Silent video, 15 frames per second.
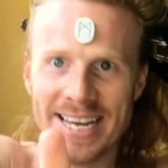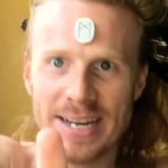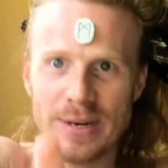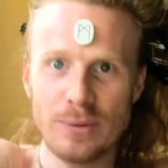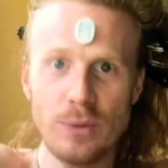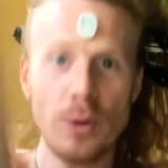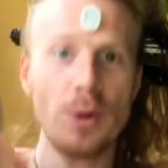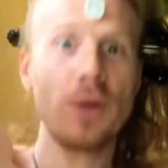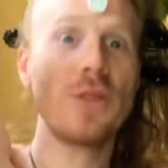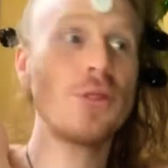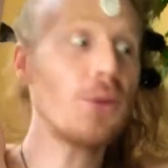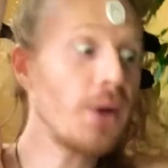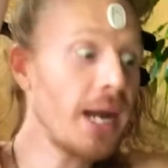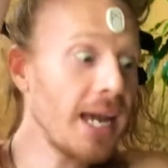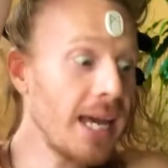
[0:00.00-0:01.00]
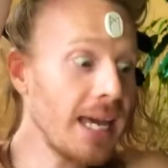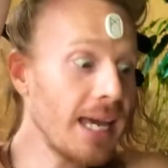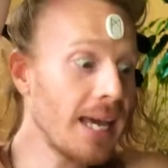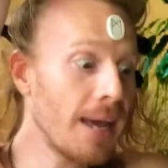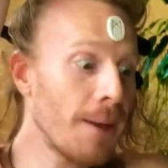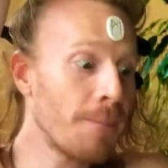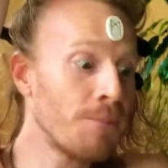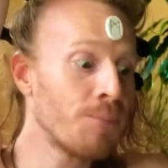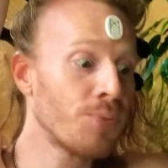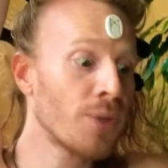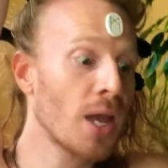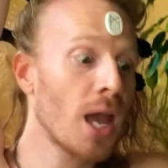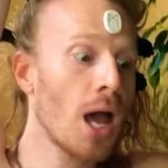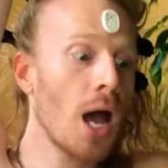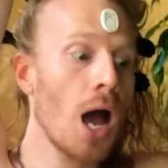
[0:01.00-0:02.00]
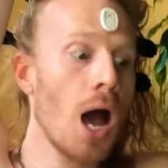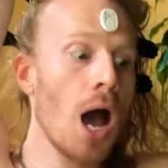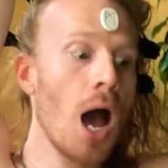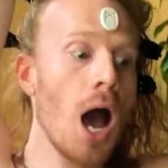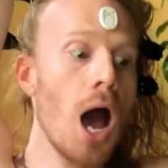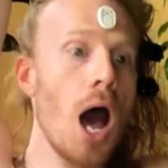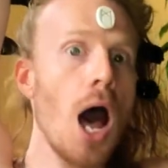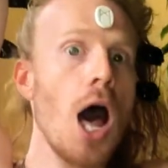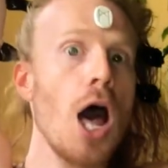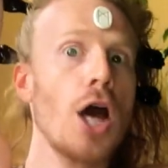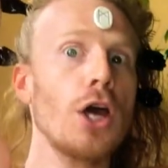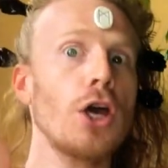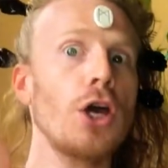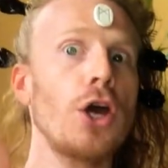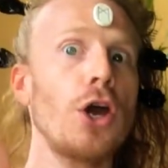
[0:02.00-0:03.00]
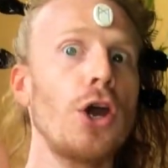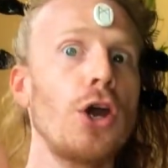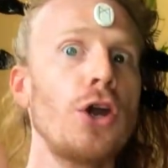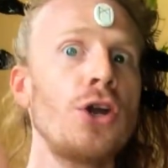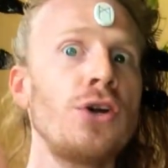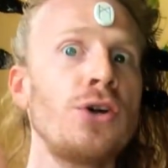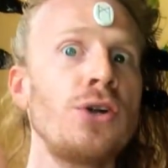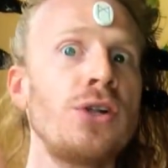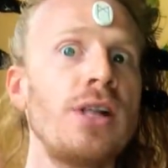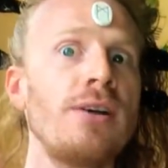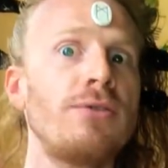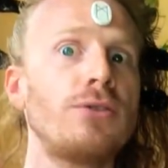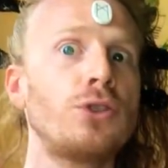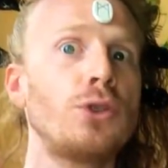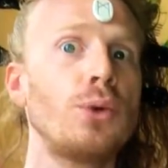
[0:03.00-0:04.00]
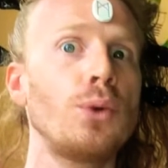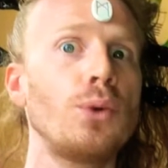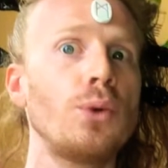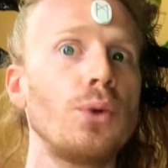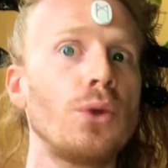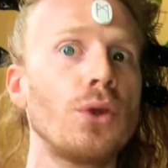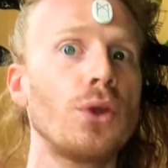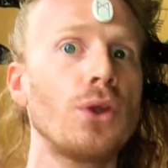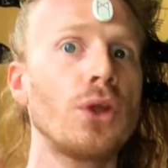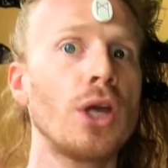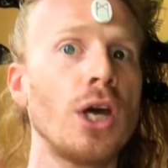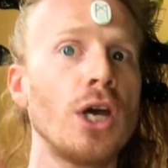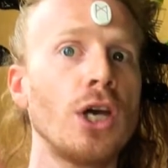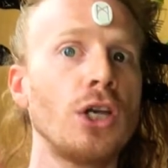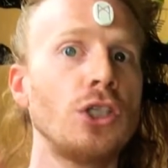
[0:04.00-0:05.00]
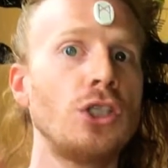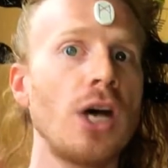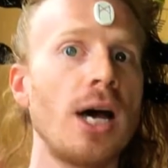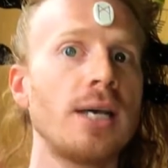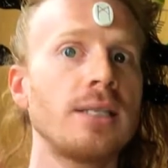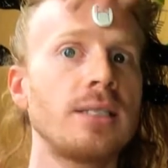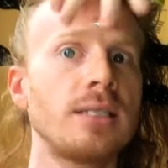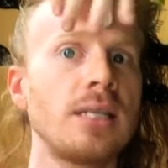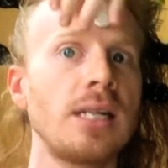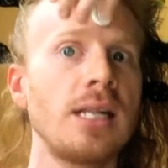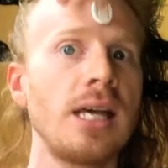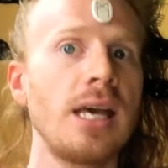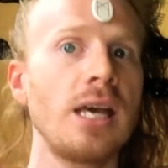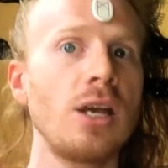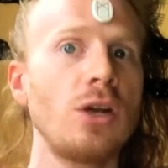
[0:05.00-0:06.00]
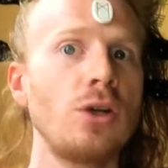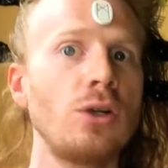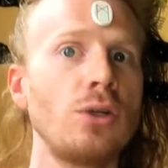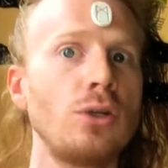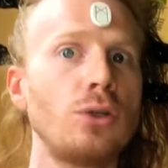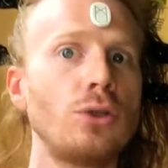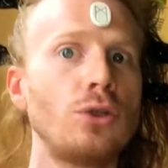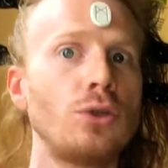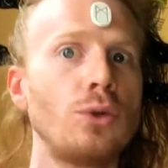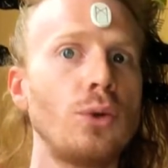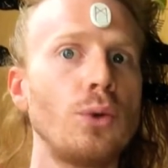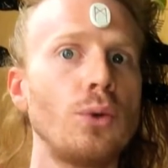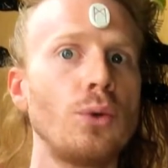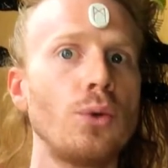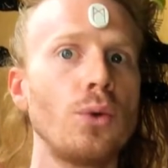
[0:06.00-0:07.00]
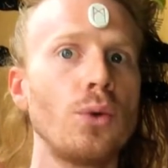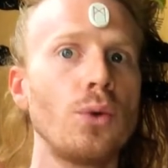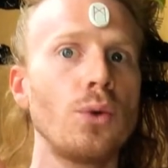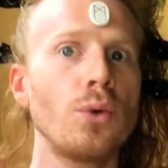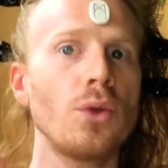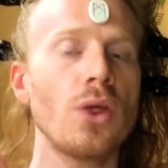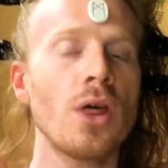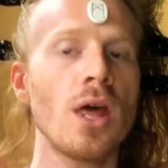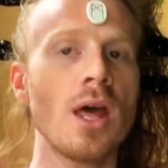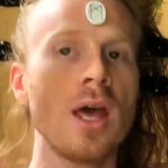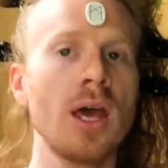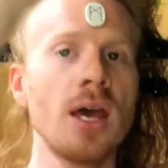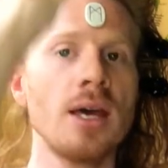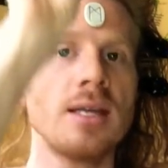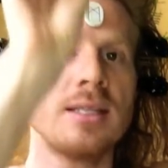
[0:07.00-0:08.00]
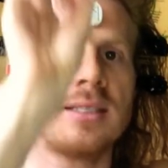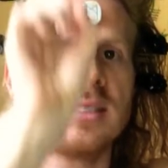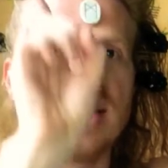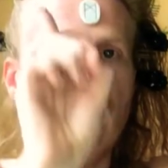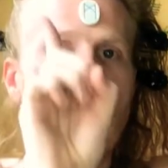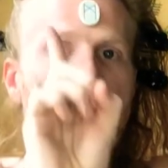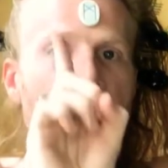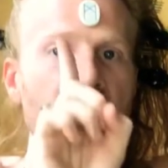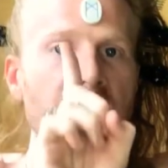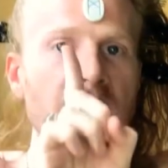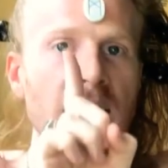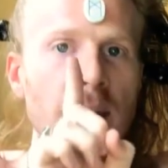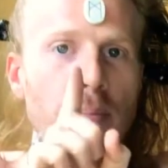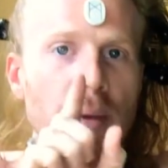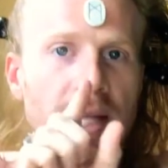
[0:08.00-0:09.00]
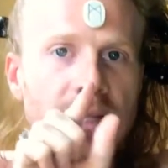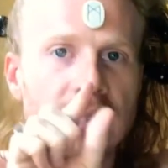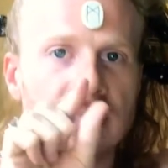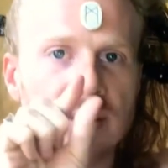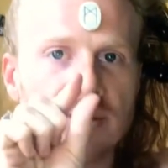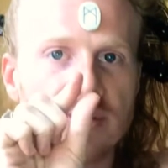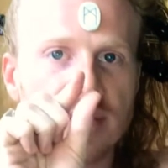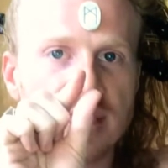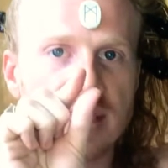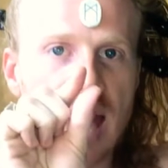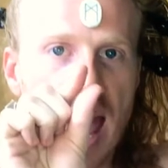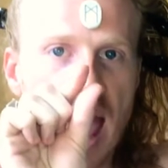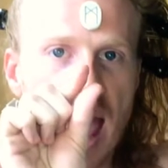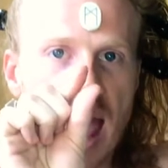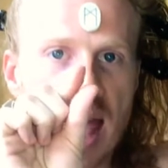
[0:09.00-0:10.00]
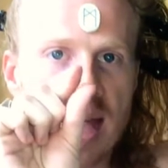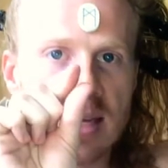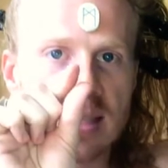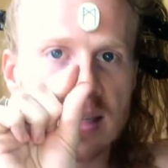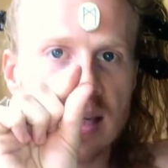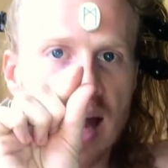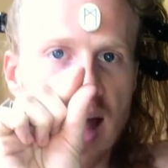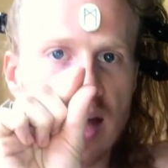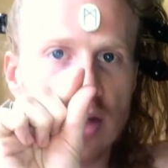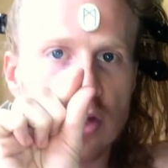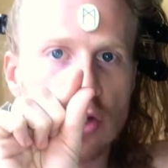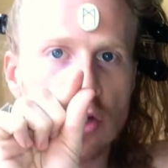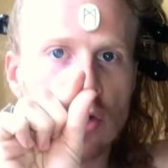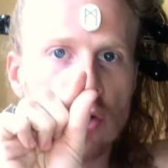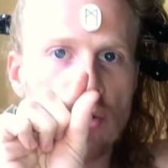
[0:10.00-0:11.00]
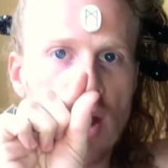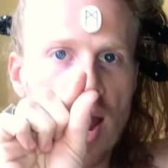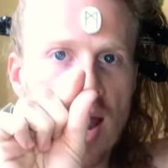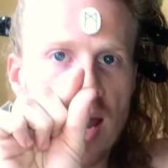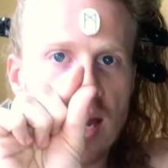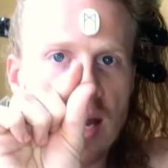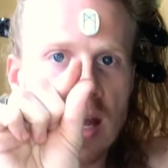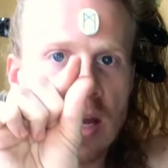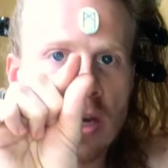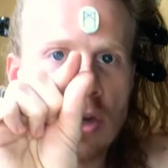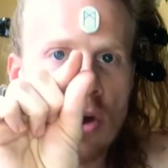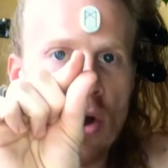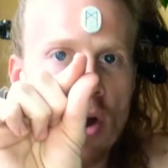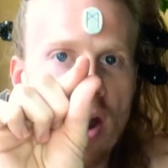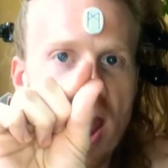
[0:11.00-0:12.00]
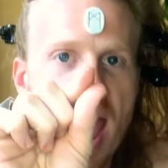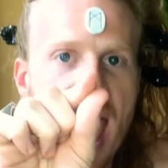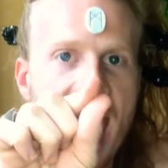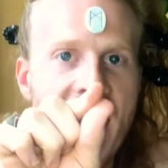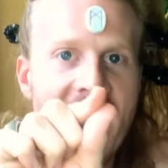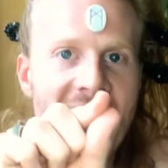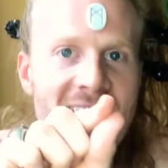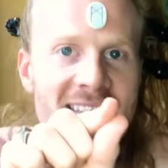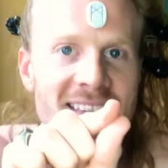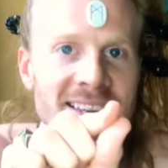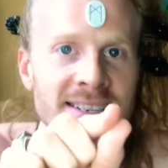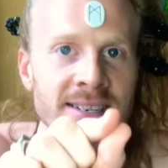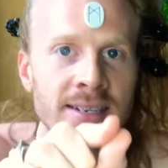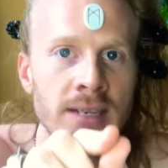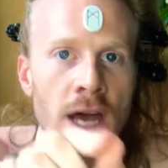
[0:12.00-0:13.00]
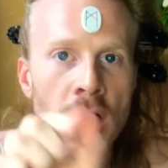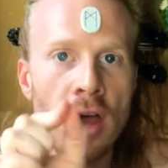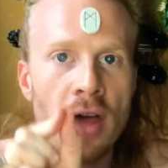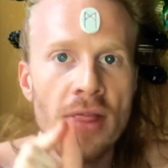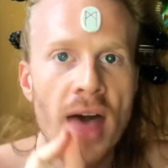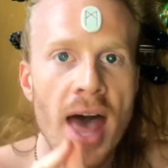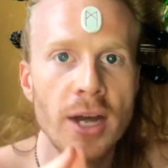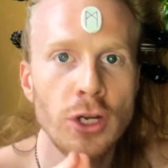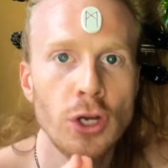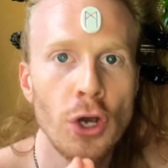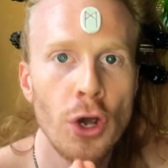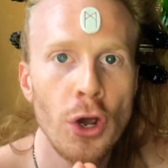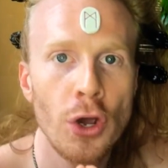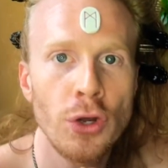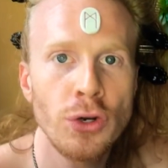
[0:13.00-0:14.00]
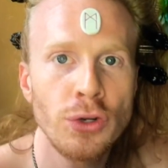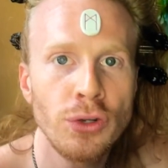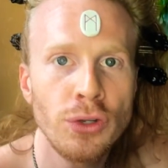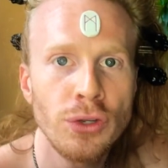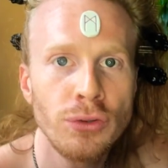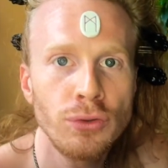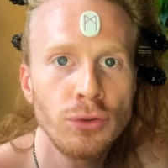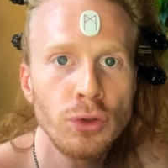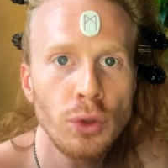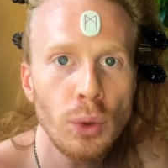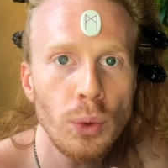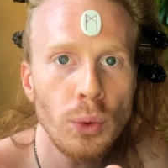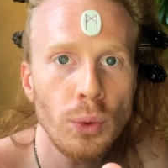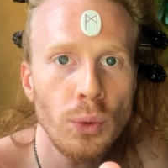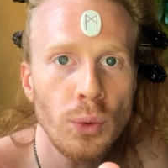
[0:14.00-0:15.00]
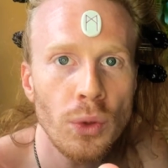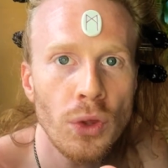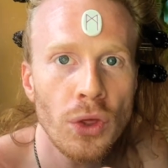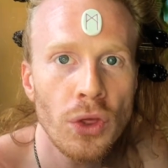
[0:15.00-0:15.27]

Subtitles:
Rule 3, a kernel of truth, just a little truth. Tiny bits of sand like a grain in your hand. That kernel of truth